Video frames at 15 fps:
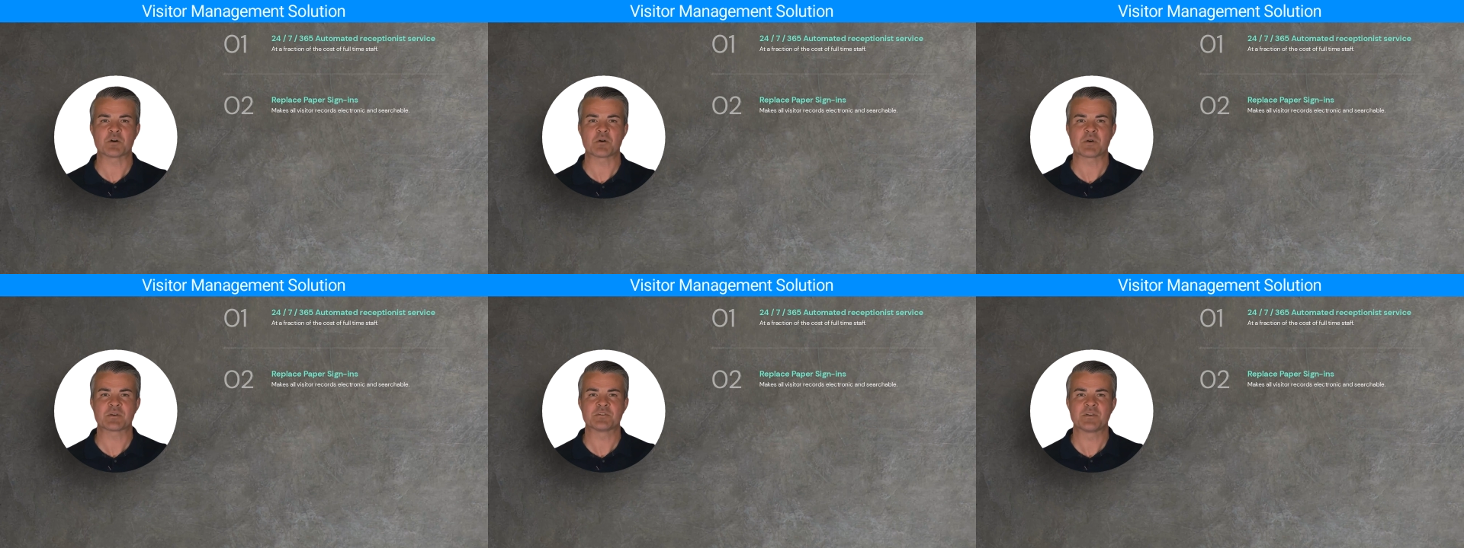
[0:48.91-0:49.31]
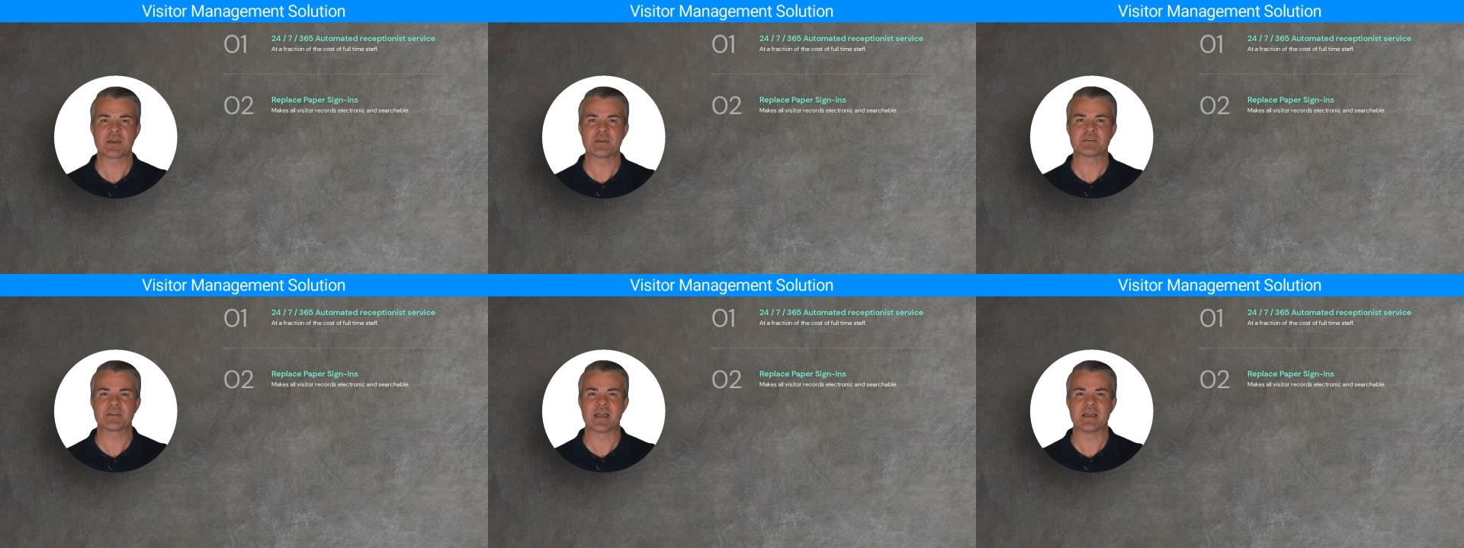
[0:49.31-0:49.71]

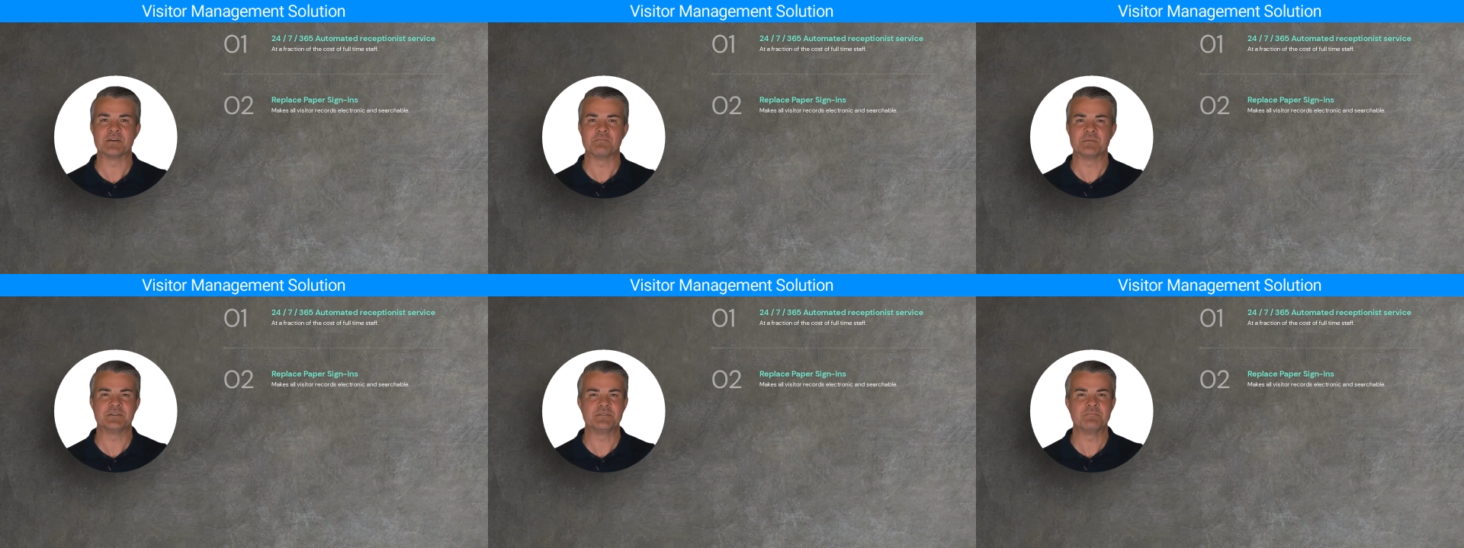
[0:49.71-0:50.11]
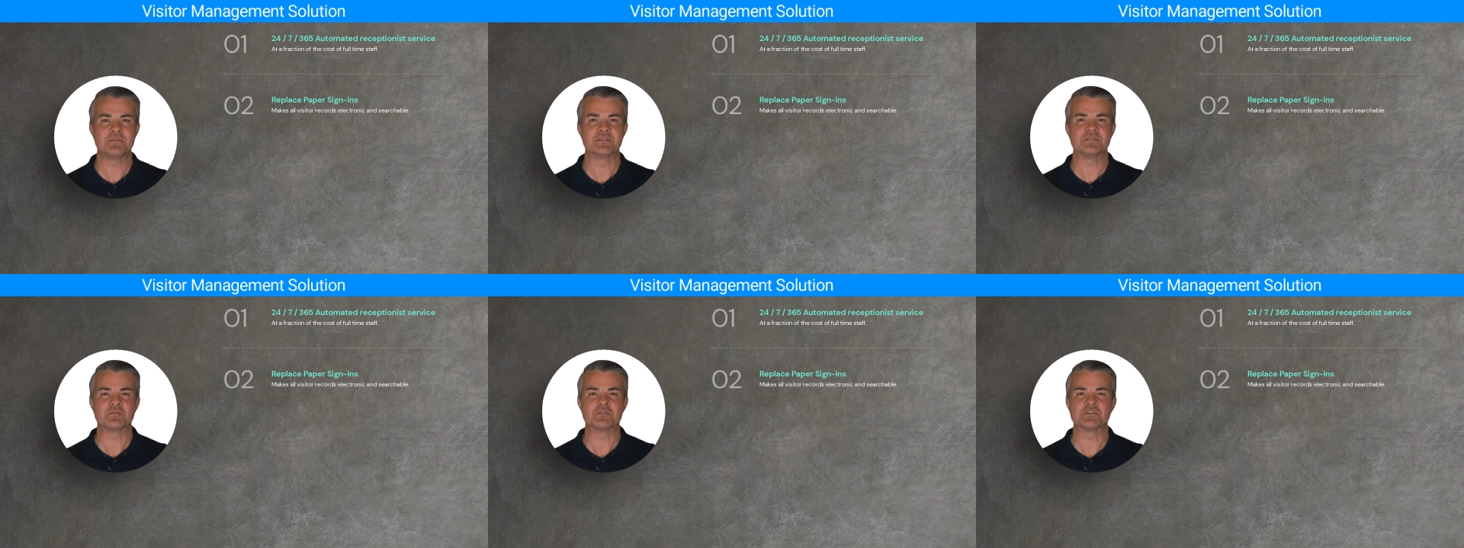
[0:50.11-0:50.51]
electronic documents and
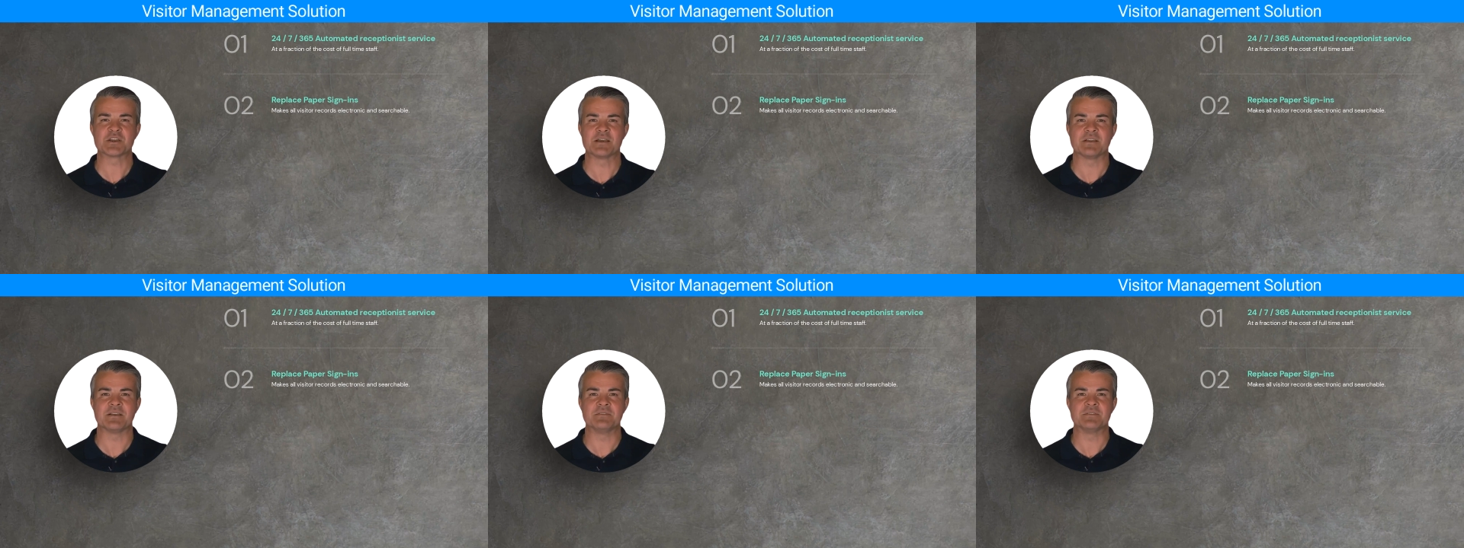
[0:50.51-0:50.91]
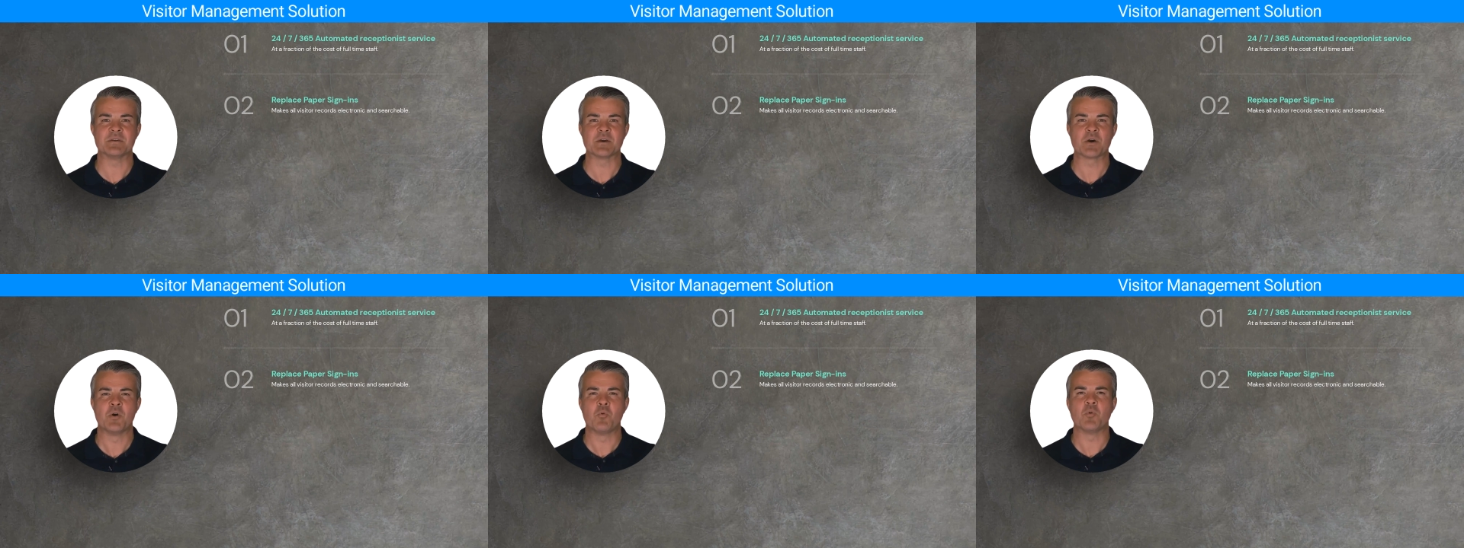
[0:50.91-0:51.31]
visitor check-ins,
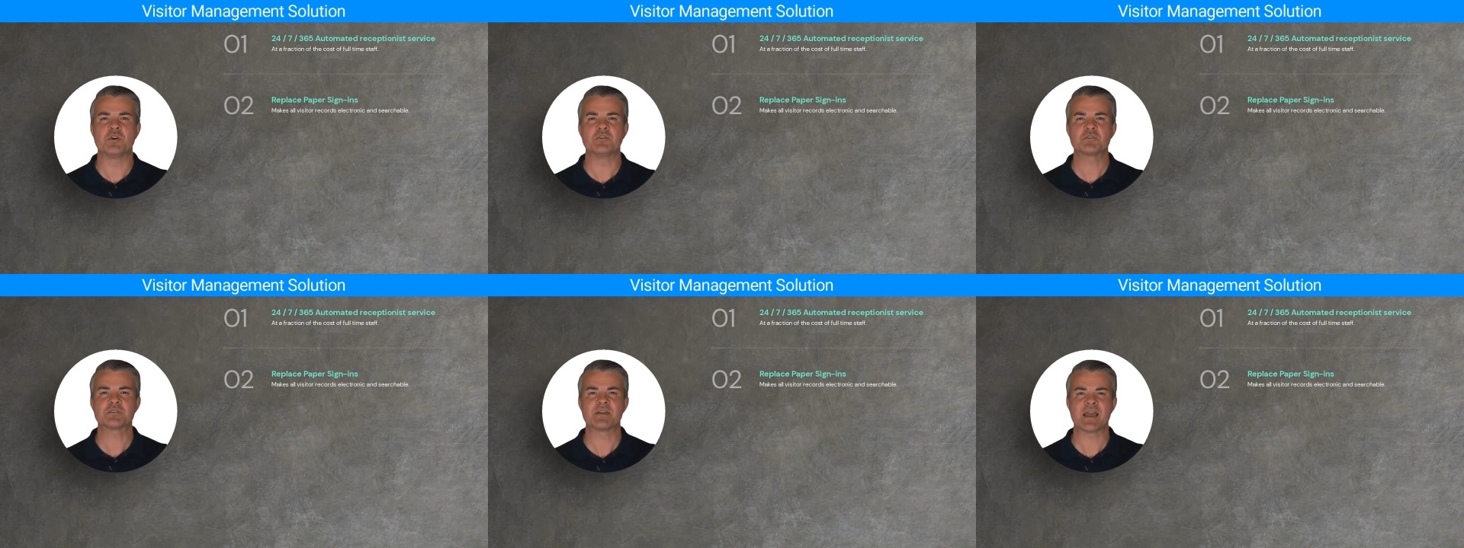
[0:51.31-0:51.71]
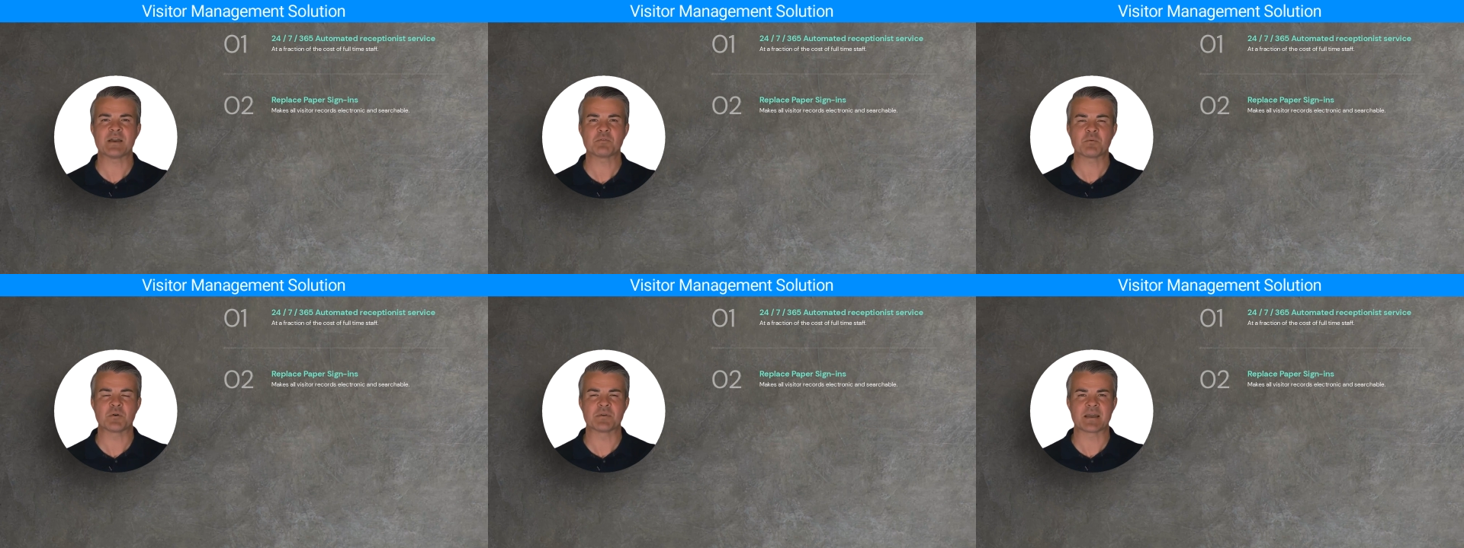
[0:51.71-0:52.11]
which are
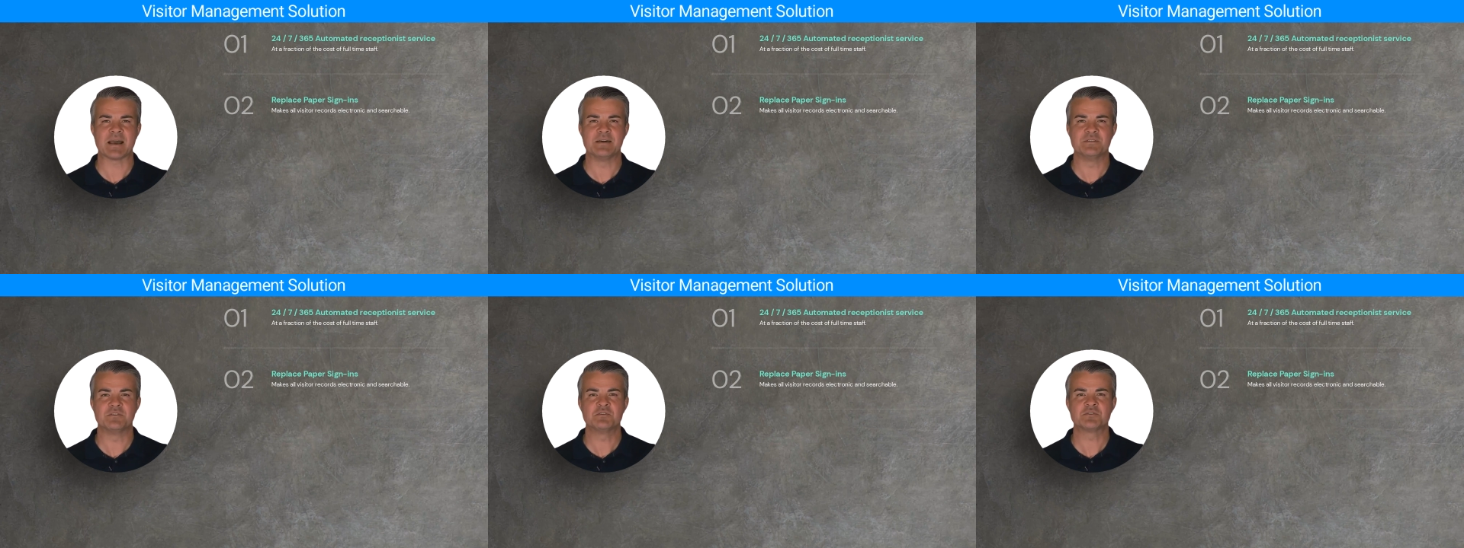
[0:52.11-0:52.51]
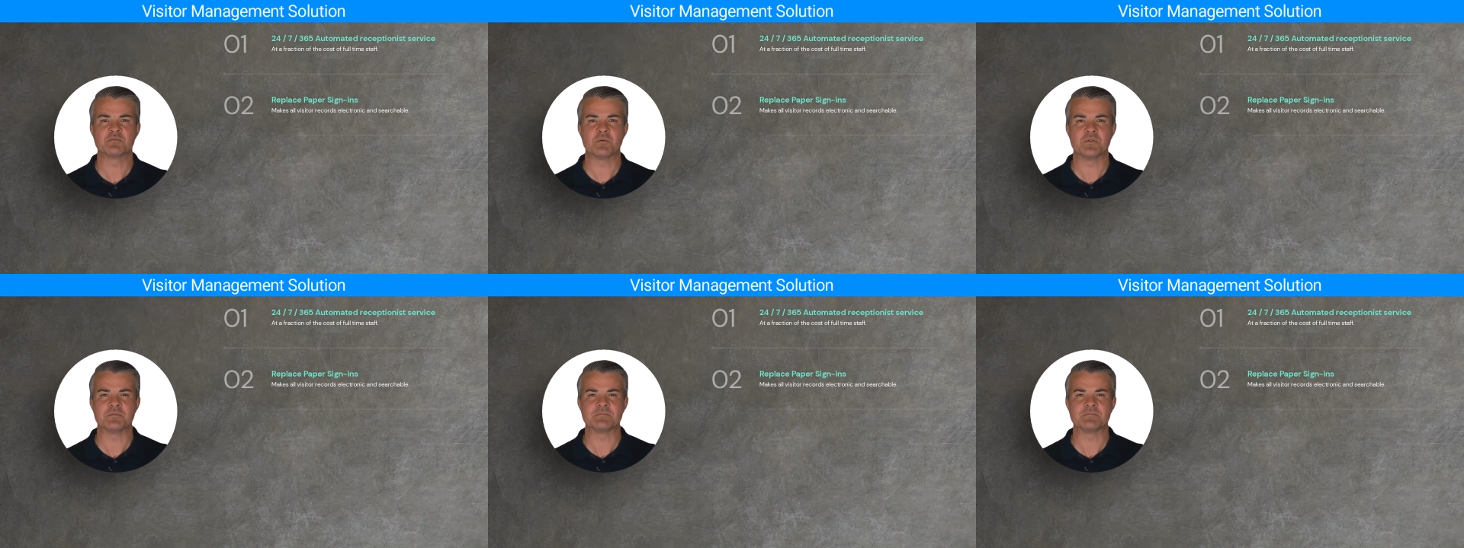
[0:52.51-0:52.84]
trackable and searchable.